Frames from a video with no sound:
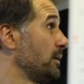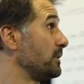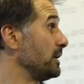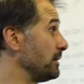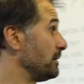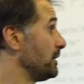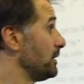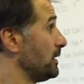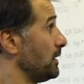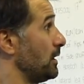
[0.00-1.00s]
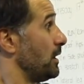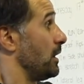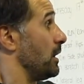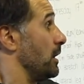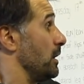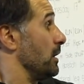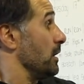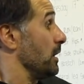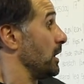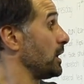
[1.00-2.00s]
Then,
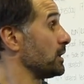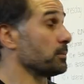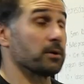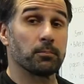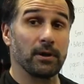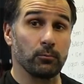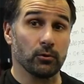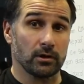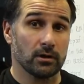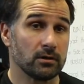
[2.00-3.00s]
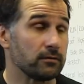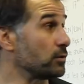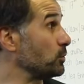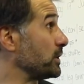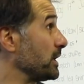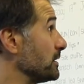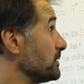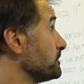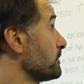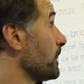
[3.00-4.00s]
a little bit of prep work for the workout.
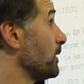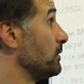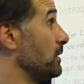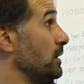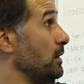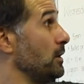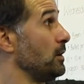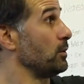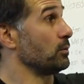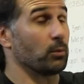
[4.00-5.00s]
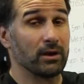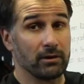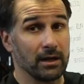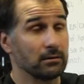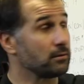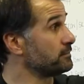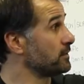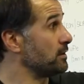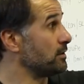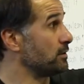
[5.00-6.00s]
One round,
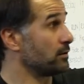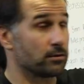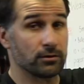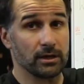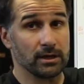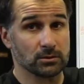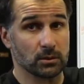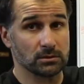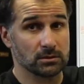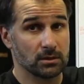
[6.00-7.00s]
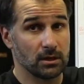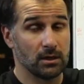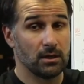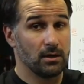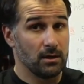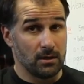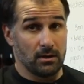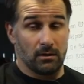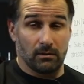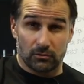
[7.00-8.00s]
30 air squats.
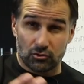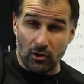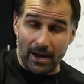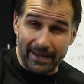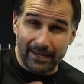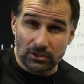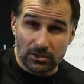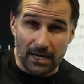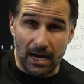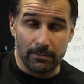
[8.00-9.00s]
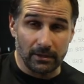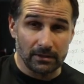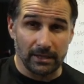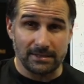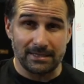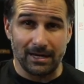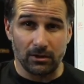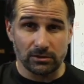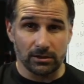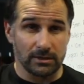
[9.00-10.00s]
Try and get your timing. Okay, see how
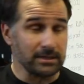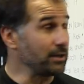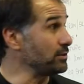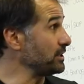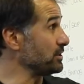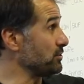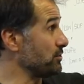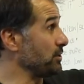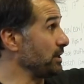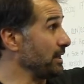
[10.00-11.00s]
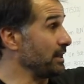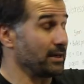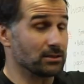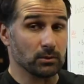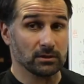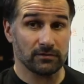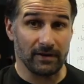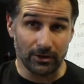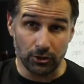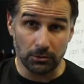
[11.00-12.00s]
long it's going to take you to get your 30 air squats.
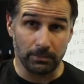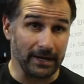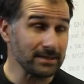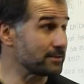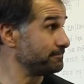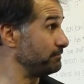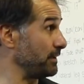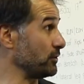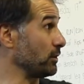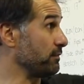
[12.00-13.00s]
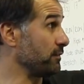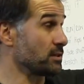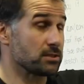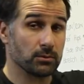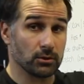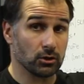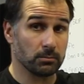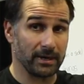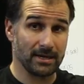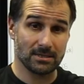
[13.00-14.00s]
Find a good pace. If you can go faster with a
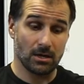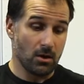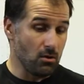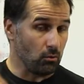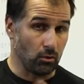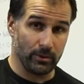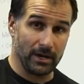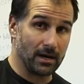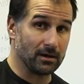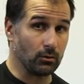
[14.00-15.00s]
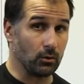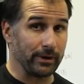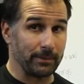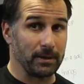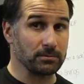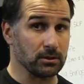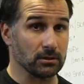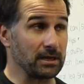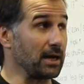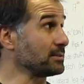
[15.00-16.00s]
good pace, all the way down, all the way up, hips
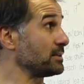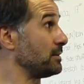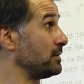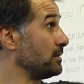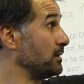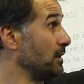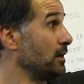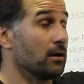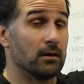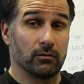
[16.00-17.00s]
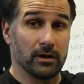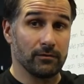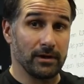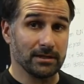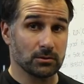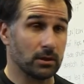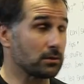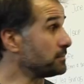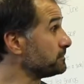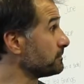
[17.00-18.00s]
locked out for every air
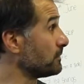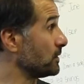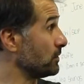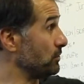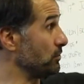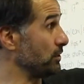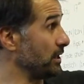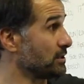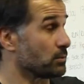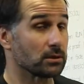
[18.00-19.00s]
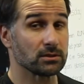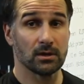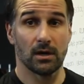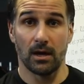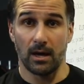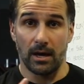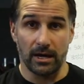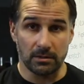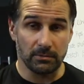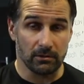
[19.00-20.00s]
squat. Do 30 air squats.
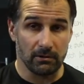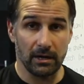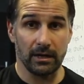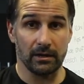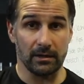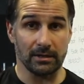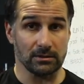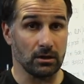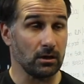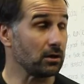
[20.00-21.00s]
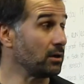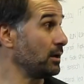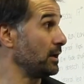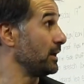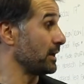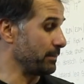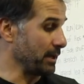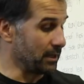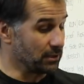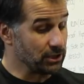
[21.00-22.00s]
100-meter run, hit it nice and hard. Come
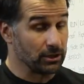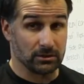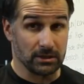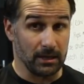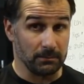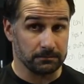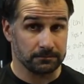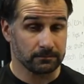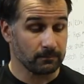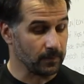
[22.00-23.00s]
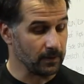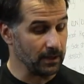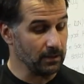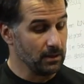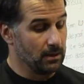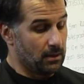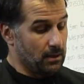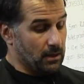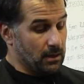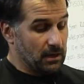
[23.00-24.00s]
back in, check your time. Okay.
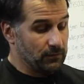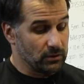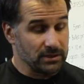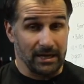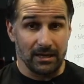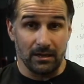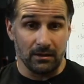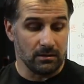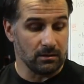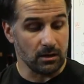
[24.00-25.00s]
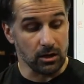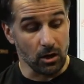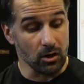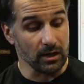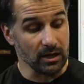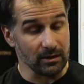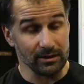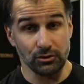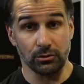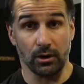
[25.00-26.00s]
If you're taking longer
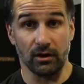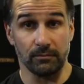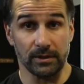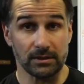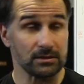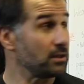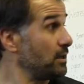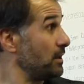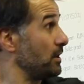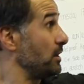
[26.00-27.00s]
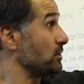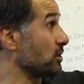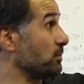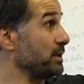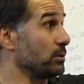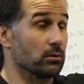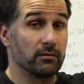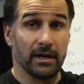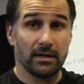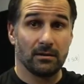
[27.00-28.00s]
than 2.5 minutes to complete all of
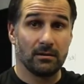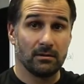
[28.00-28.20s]
that,